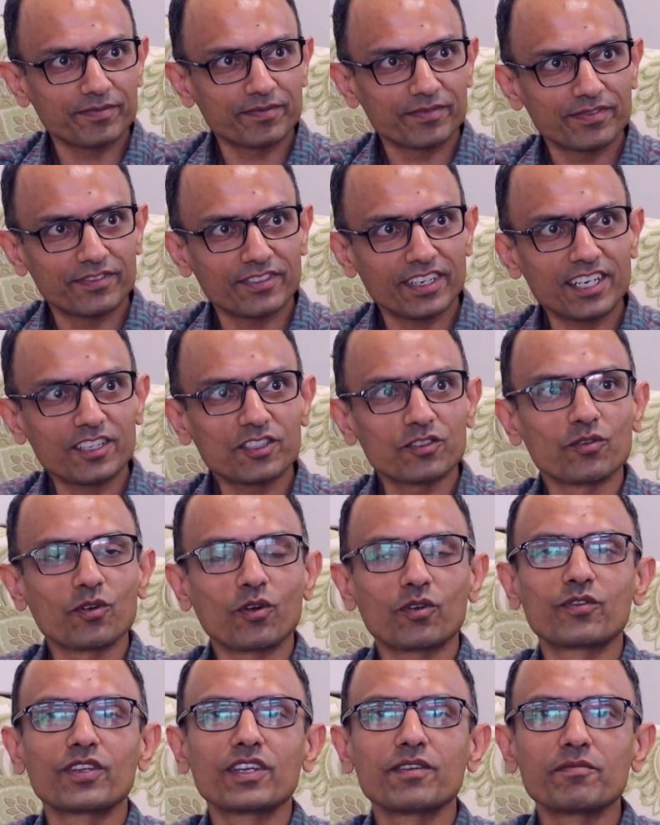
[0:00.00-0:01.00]
right? So
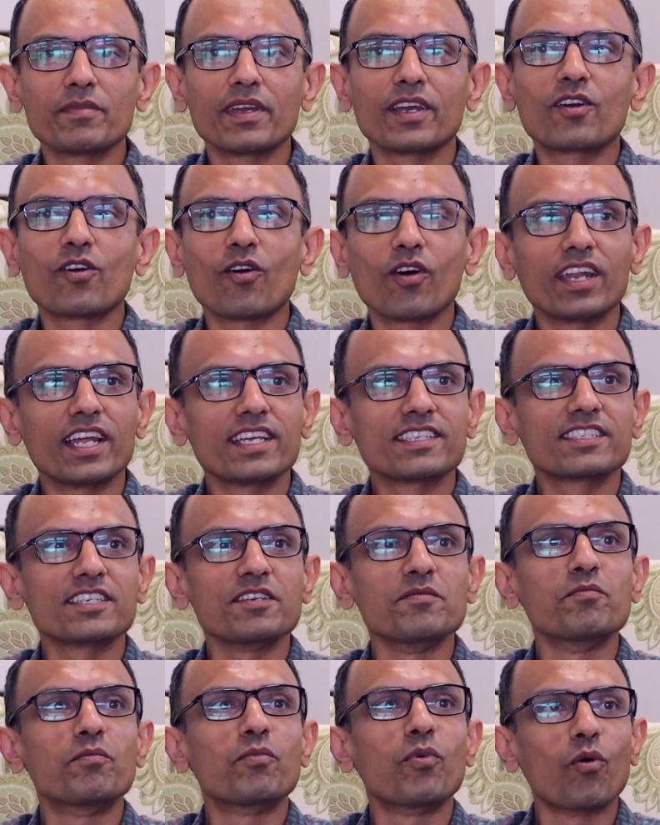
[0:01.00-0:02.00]
what we may call as
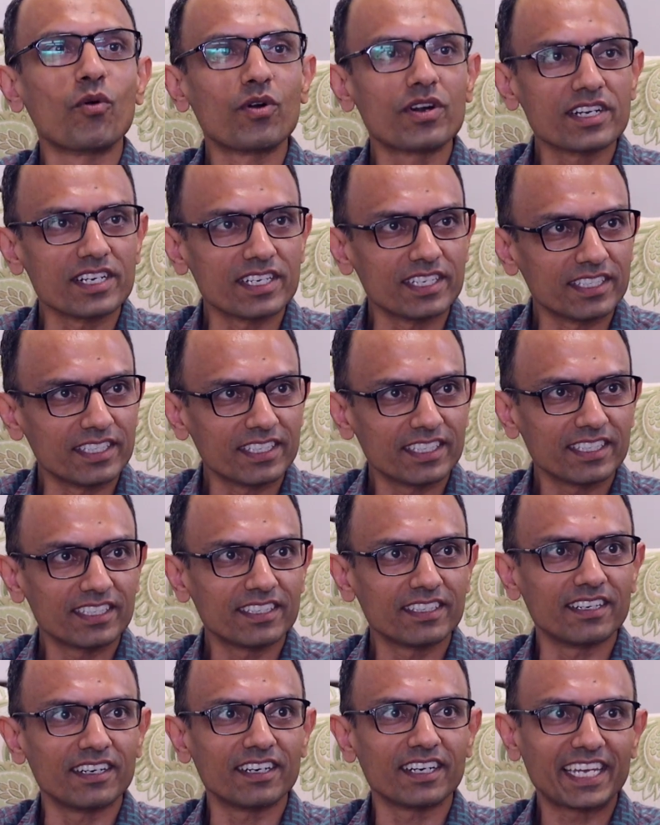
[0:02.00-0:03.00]
imported
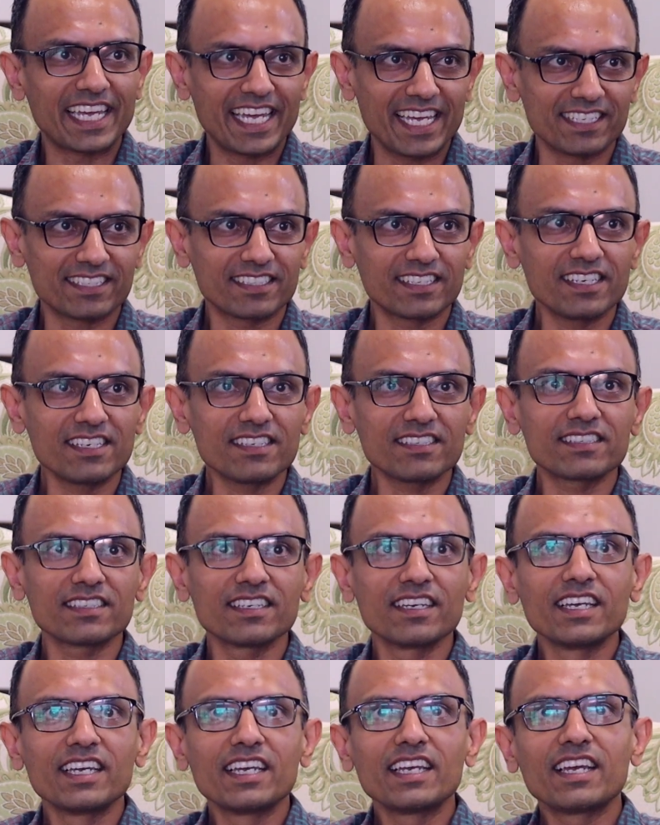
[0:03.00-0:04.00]
cases,
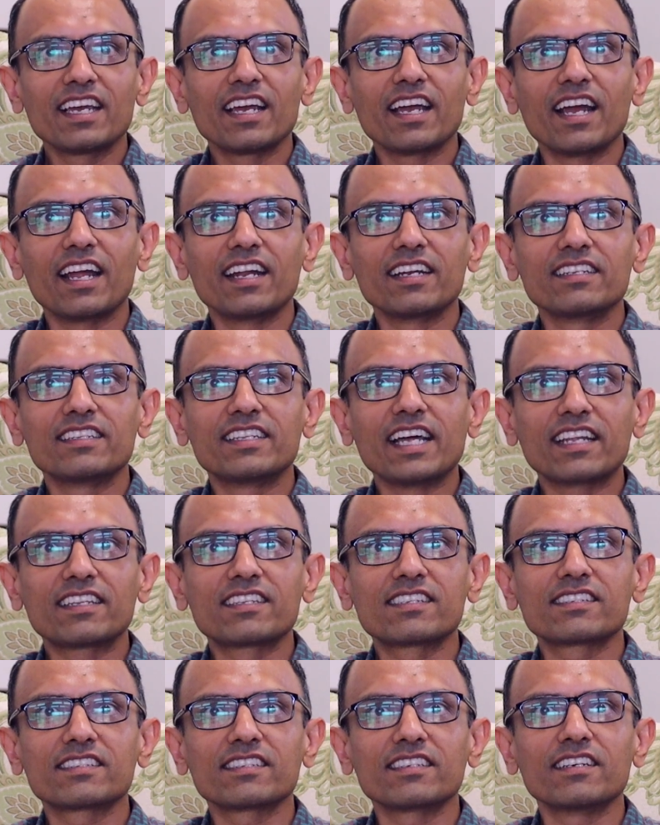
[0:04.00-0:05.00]
and
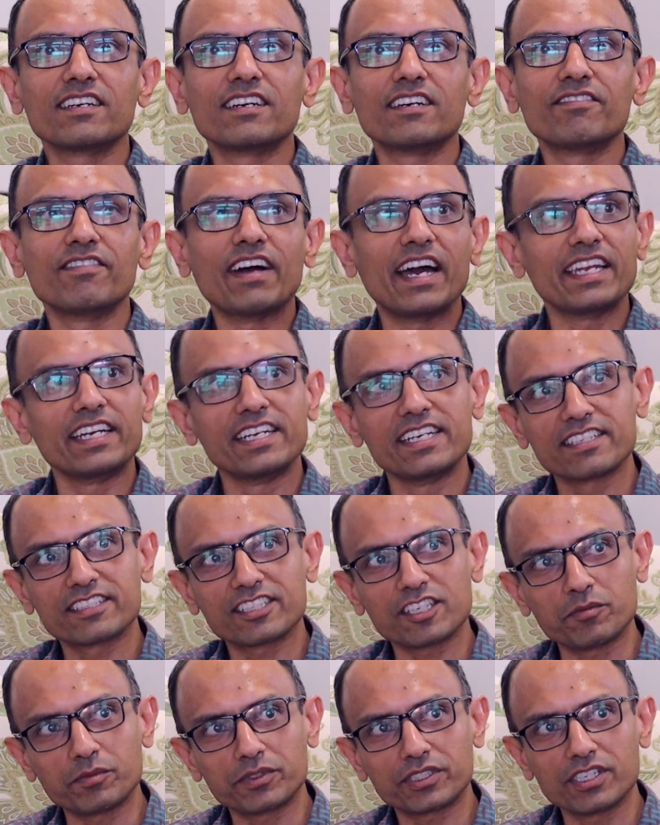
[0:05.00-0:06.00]
that's a valid
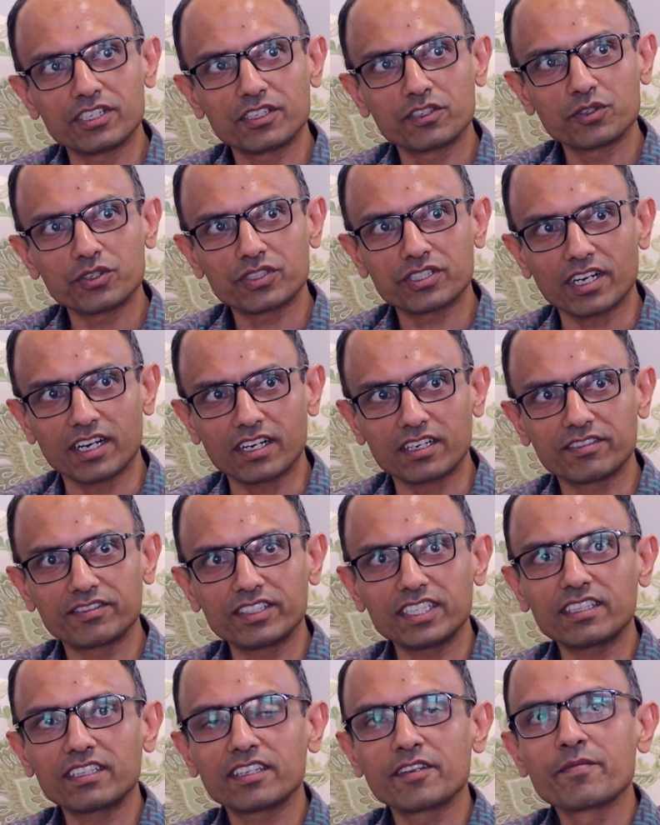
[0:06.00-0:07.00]
assumption to start
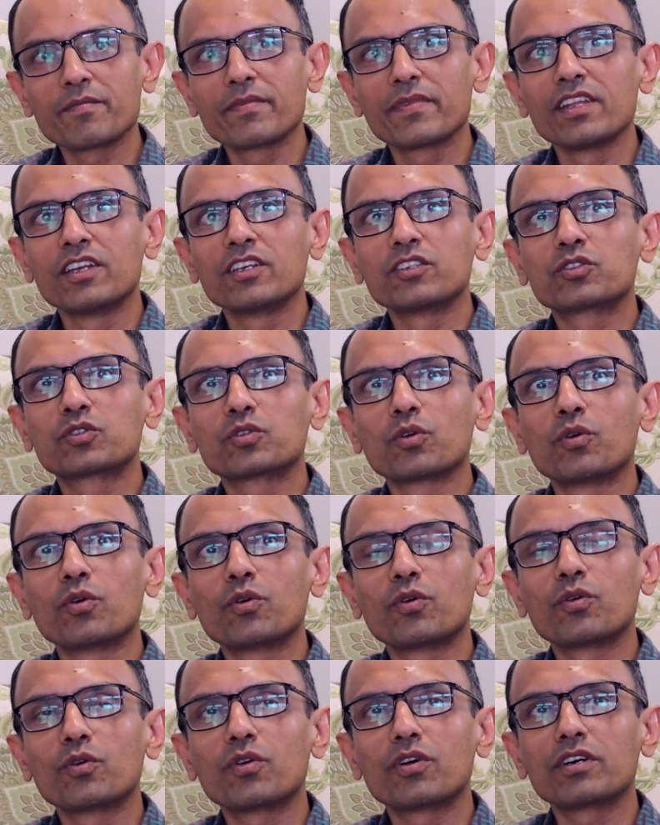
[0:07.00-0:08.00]
with.
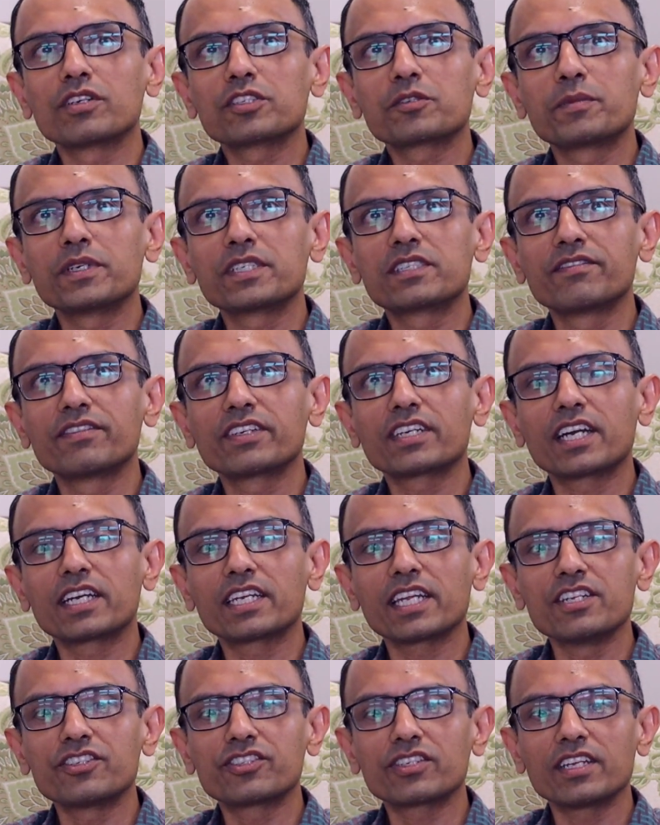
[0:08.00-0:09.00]
So specific
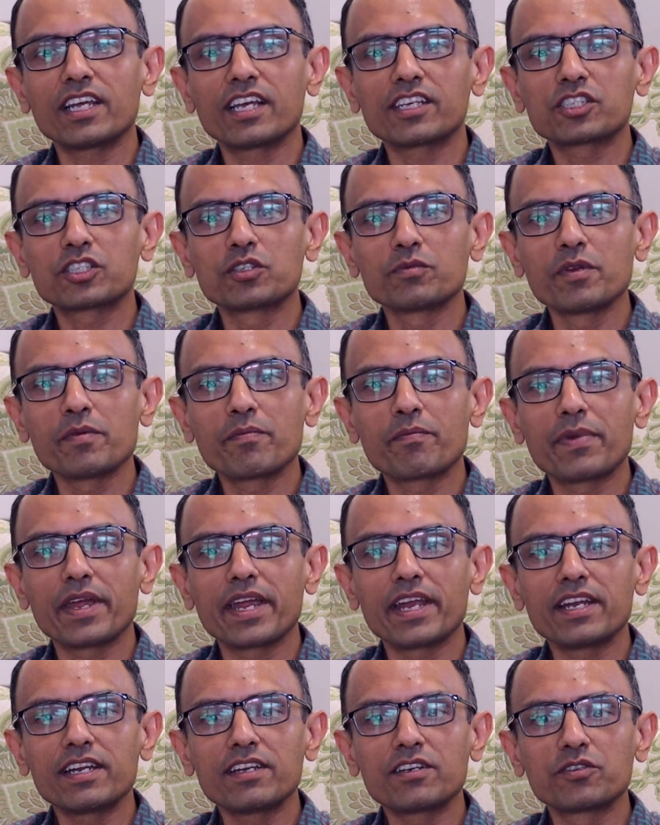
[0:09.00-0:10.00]
attention has to be
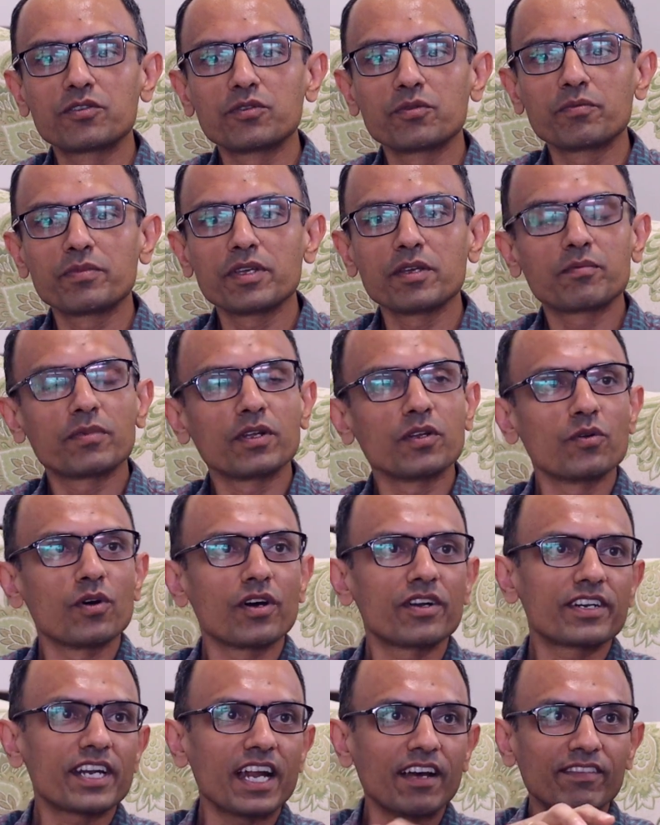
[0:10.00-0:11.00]
paid to people who
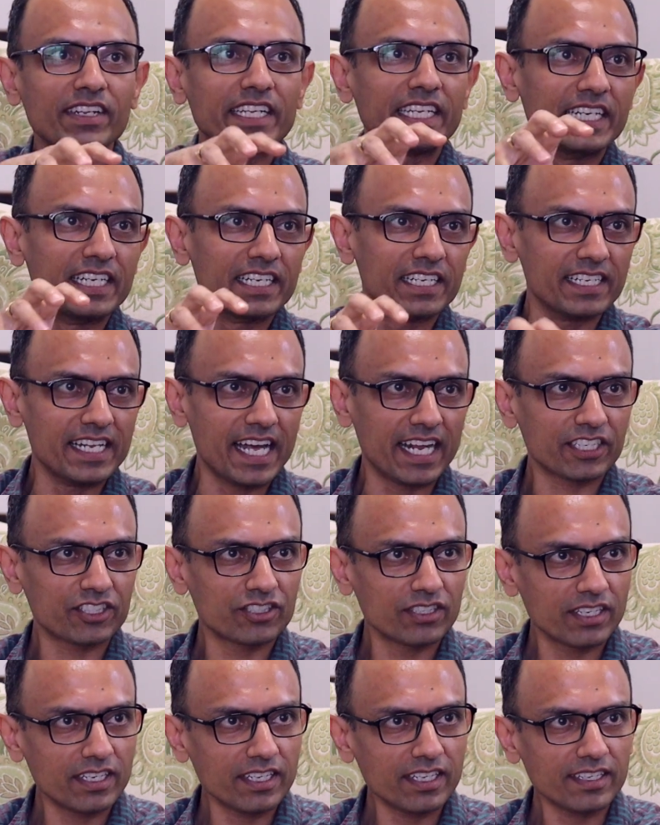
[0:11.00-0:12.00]
are traveling
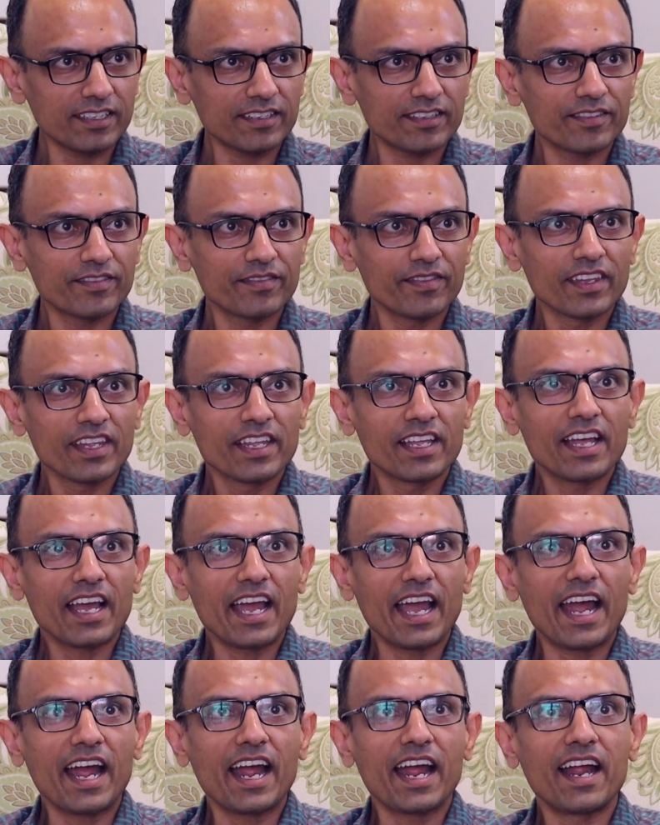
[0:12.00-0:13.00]
internationally
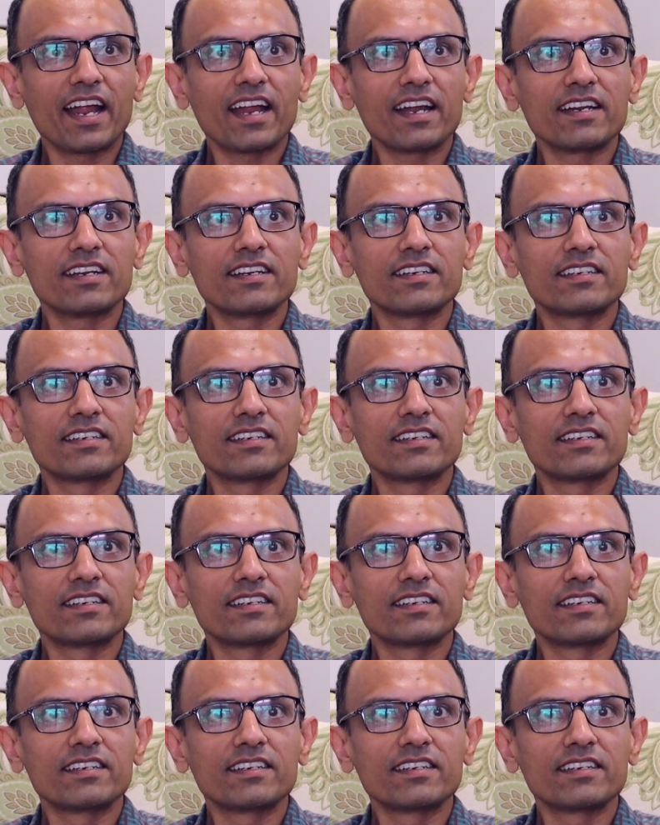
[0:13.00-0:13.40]
and